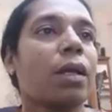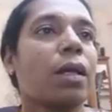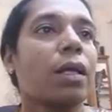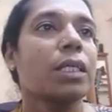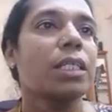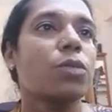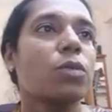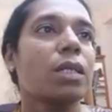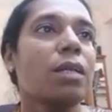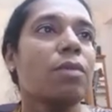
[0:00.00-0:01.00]
E
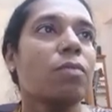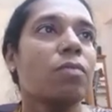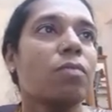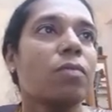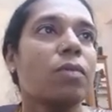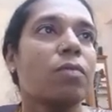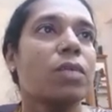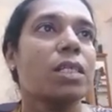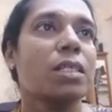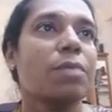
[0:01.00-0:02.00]
total, which
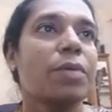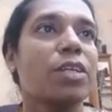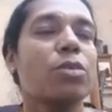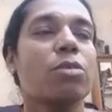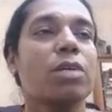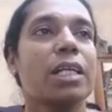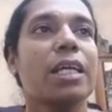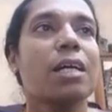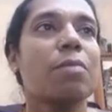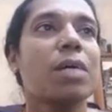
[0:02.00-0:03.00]
is dependent on D
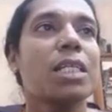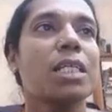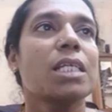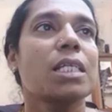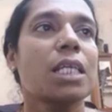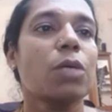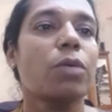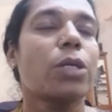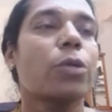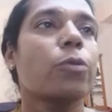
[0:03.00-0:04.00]
comma T, is
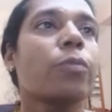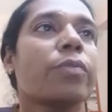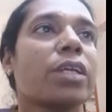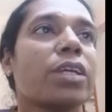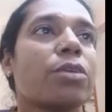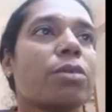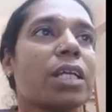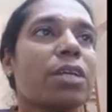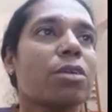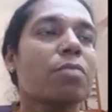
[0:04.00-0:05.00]
equal to E naught
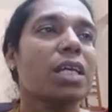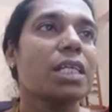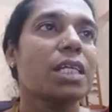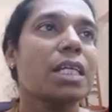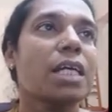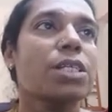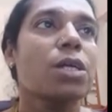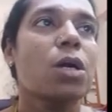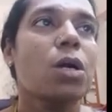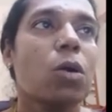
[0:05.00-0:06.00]
D naught by D dash
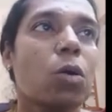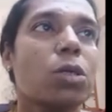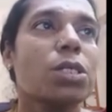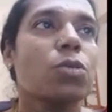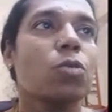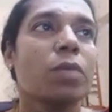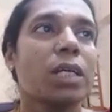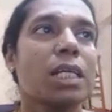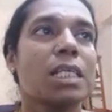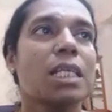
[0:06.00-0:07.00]
cos
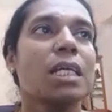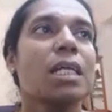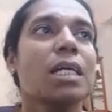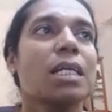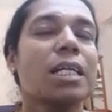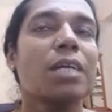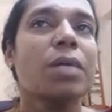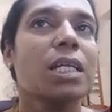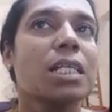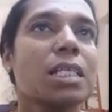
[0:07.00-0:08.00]
omega C T
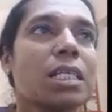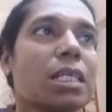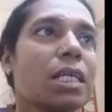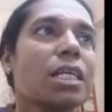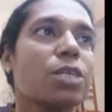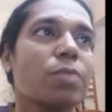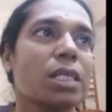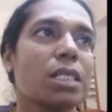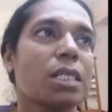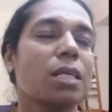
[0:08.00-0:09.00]
minus D dash by
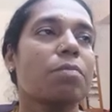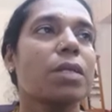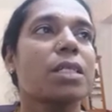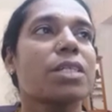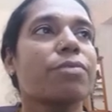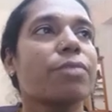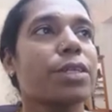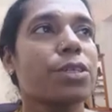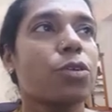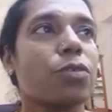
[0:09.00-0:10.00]
C plus
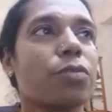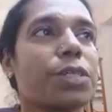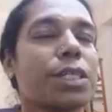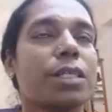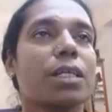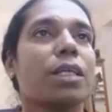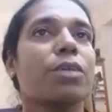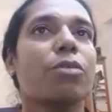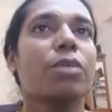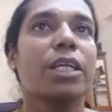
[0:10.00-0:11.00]
reflection coefficient E
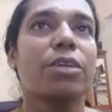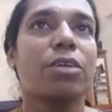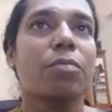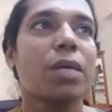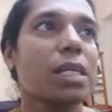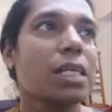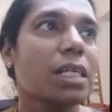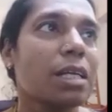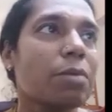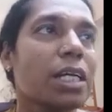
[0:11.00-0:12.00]
naught D naught by D
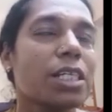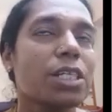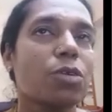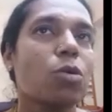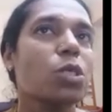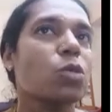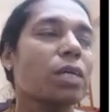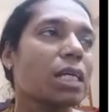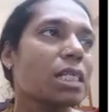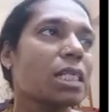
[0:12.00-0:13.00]
double dash cos
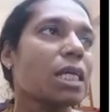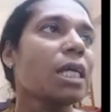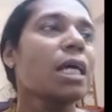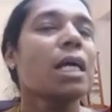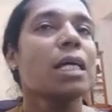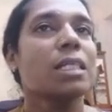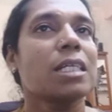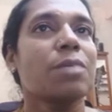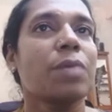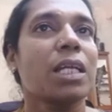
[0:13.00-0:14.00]
omega C
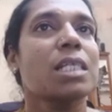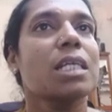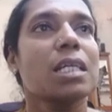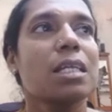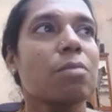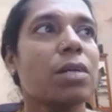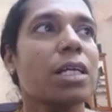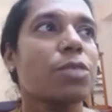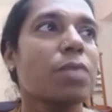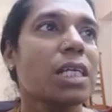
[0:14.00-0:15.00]
T minus D double
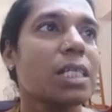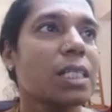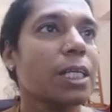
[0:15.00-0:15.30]
dash by C.